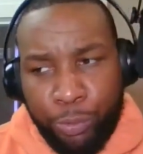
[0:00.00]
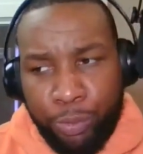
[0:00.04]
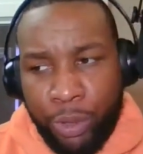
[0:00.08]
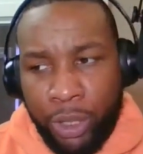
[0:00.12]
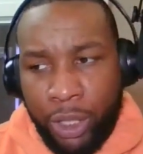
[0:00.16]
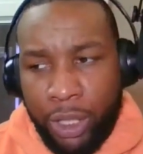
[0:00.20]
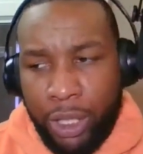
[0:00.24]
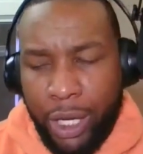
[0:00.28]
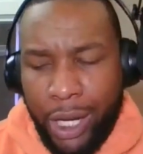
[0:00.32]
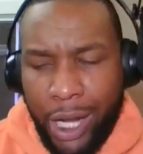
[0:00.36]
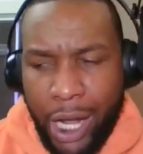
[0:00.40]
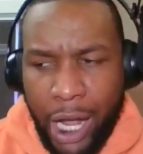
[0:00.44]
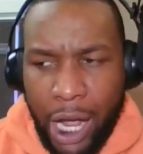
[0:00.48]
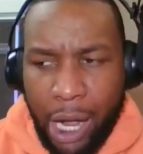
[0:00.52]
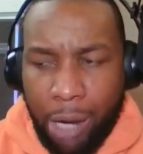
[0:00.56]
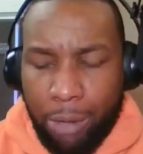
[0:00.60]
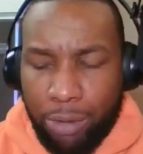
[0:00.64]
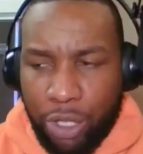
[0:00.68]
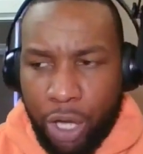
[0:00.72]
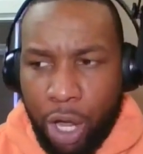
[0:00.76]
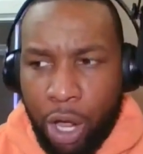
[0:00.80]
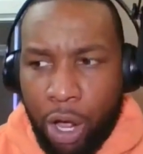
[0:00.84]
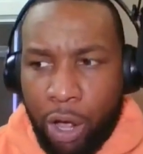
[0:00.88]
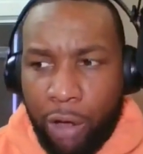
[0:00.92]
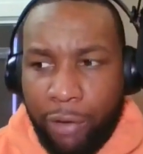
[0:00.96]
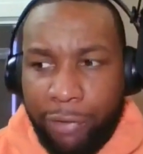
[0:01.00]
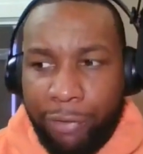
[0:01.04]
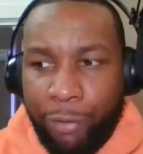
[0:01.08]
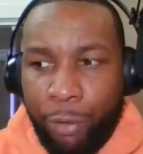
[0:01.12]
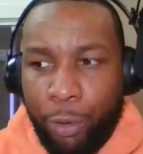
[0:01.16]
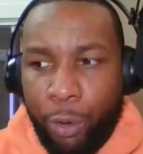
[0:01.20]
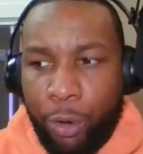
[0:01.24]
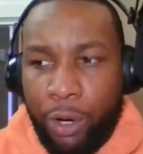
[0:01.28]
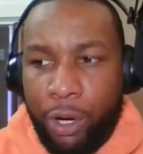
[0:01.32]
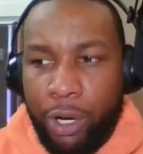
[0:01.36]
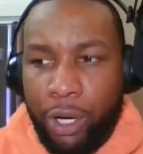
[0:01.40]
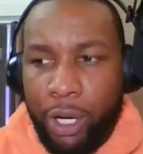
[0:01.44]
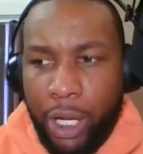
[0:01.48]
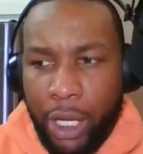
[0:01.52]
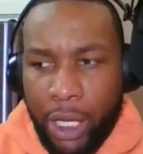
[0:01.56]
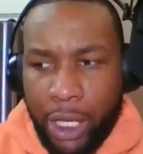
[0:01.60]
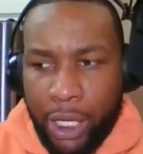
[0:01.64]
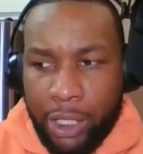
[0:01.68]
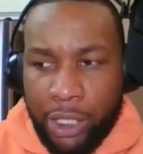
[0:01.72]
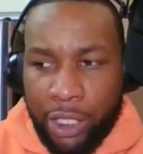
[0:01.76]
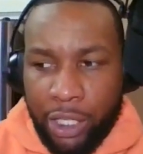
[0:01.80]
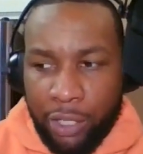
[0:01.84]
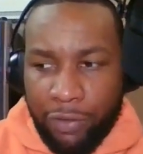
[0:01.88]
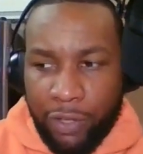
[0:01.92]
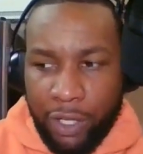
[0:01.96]
but I was all for
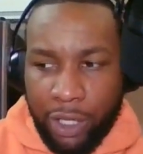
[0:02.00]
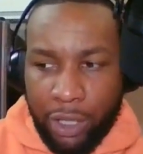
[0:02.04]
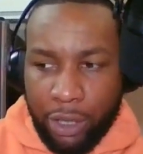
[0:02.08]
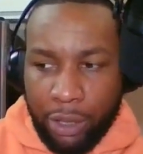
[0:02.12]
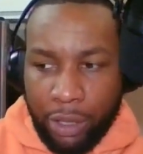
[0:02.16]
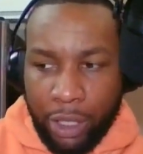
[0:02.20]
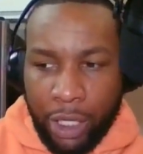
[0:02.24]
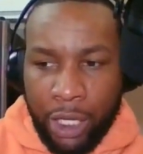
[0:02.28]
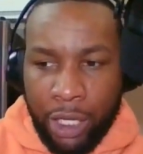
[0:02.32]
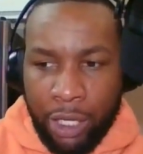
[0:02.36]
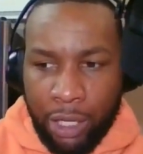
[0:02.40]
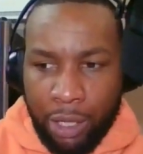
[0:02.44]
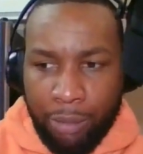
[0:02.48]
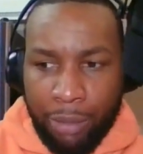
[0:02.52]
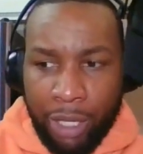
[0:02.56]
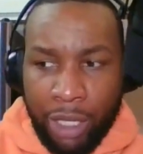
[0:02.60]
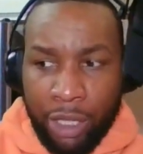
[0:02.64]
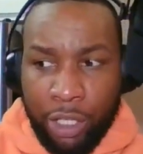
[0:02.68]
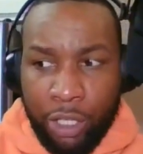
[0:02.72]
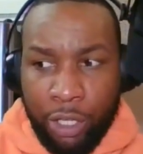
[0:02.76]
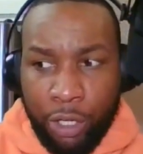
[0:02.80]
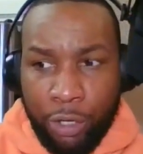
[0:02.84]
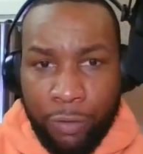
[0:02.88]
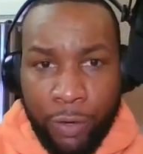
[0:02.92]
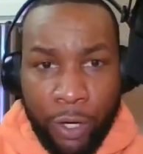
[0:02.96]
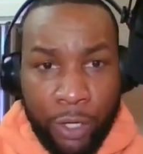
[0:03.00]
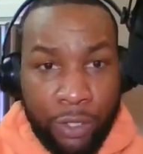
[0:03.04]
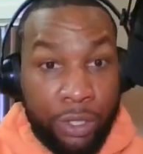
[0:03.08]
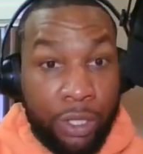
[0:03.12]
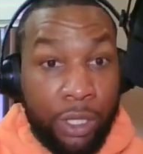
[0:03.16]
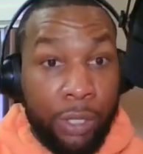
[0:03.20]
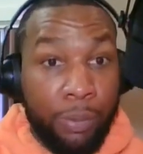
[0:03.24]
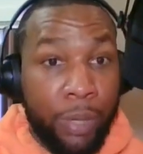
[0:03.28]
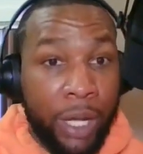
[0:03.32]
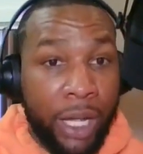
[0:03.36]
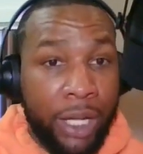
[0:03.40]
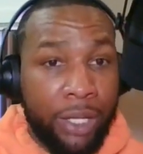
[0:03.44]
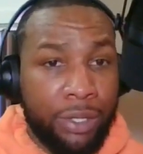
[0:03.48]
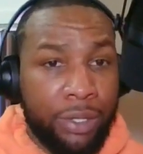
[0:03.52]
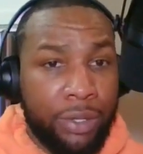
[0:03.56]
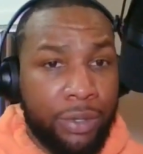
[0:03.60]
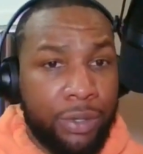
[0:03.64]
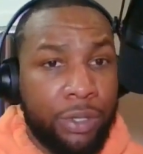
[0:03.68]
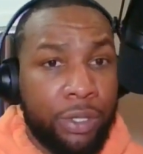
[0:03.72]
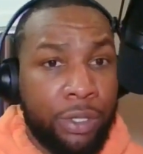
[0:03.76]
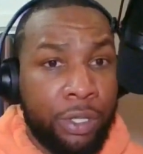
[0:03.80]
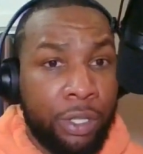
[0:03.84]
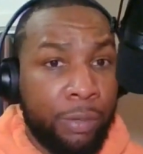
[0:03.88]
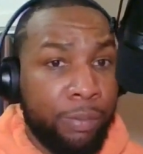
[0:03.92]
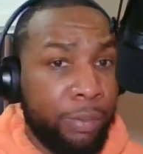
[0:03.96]
giving him and the university
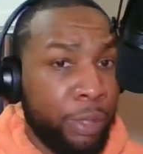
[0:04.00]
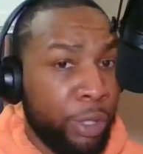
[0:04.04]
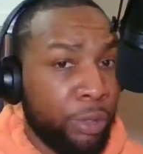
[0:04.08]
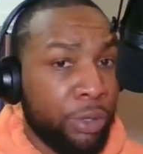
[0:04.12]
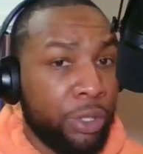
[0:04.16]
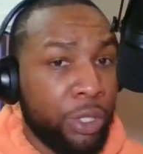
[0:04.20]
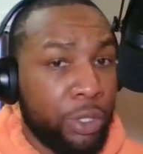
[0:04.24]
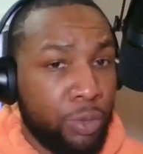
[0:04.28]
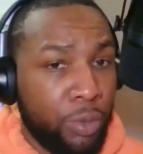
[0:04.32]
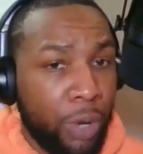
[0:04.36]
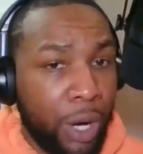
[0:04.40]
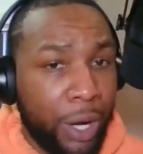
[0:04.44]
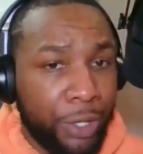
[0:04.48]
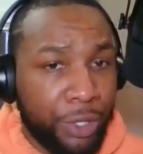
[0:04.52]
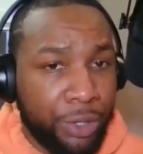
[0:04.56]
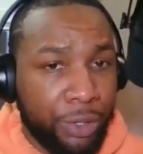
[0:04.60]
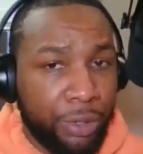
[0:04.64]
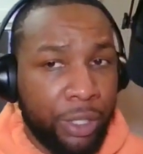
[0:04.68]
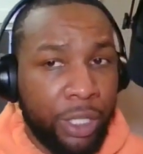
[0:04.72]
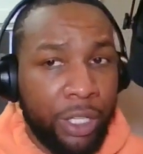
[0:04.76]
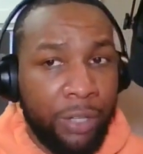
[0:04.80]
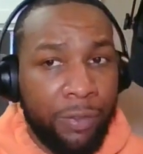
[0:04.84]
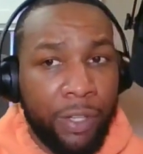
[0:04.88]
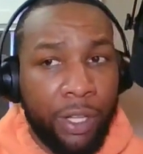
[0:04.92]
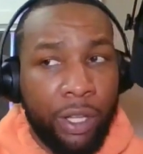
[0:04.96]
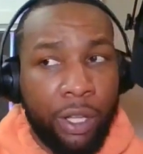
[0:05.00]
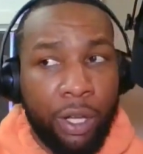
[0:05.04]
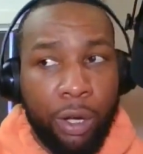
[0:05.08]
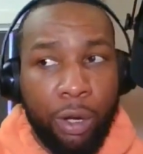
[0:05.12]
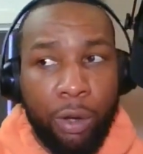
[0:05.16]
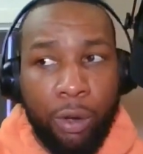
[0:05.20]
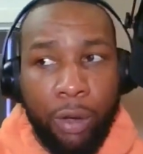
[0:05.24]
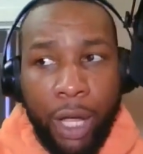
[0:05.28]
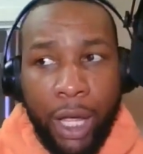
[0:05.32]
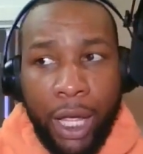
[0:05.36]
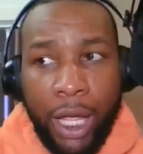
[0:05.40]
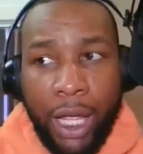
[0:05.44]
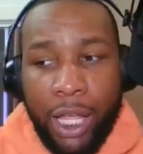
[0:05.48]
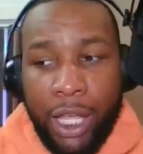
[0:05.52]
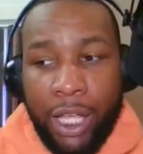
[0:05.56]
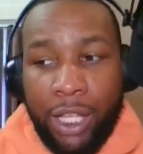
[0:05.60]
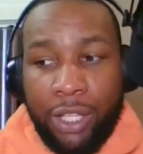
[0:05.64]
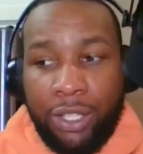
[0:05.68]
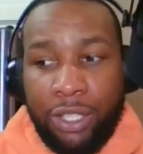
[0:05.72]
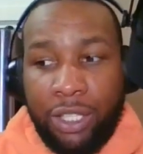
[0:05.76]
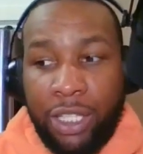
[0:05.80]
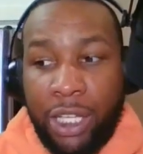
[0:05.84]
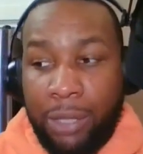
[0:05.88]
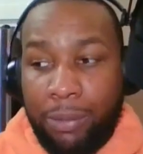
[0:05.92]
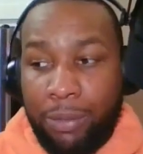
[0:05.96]
patience to build this roster, even though it
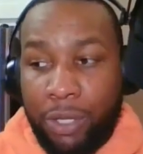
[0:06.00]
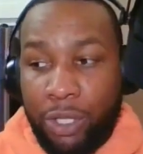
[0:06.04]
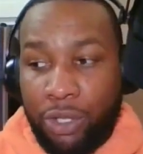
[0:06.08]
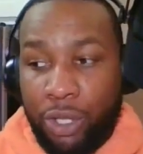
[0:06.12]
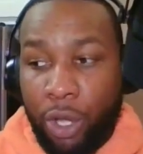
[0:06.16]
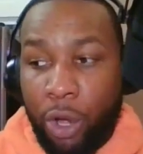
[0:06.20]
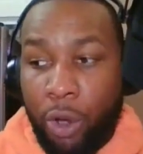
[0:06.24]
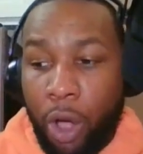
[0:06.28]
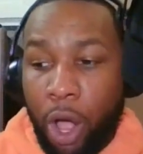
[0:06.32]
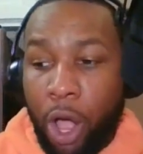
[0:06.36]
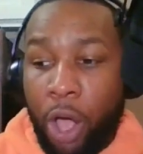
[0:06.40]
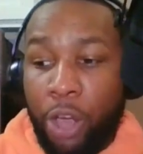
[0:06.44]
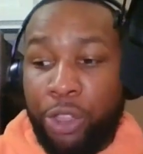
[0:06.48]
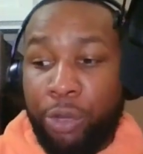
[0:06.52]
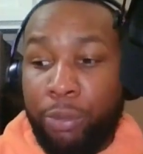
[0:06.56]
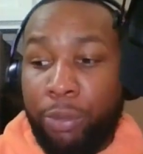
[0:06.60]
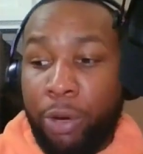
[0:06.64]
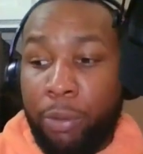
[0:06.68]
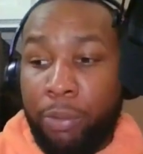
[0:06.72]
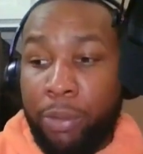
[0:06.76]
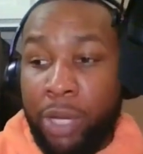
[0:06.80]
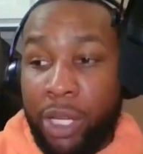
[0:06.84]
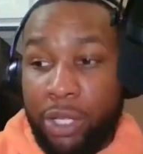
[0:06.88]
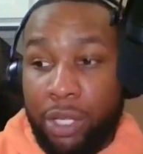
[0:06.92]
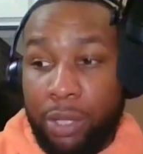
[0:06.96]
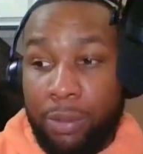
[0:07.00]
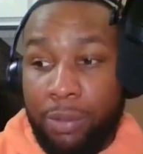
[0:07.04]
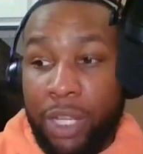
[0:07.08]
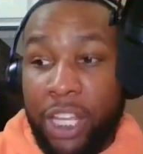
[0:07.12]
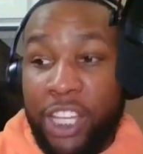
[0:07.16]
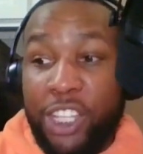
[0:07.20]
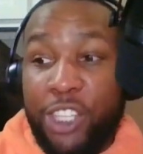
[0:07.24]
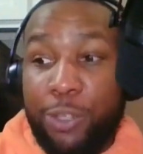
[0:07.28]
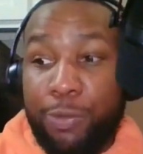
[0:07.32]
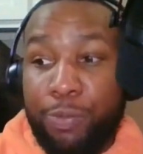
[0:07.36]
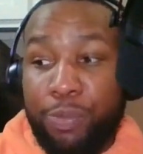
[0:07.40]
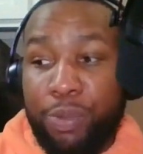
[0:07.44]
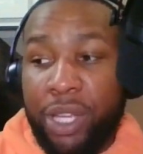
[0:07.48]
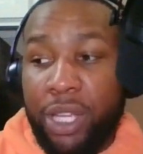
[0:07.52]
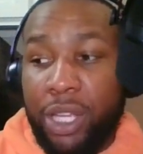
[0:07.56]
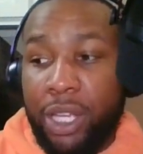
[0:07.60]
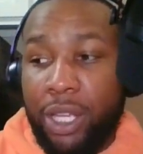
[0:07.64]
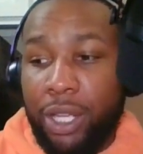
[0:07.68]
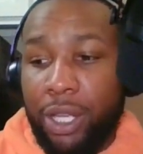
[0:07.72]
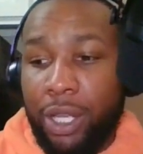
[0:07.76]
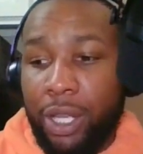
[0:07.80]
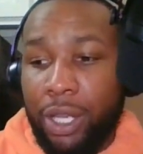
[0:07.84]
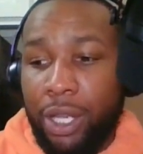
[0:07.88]
seemed as though all the momentum they spent,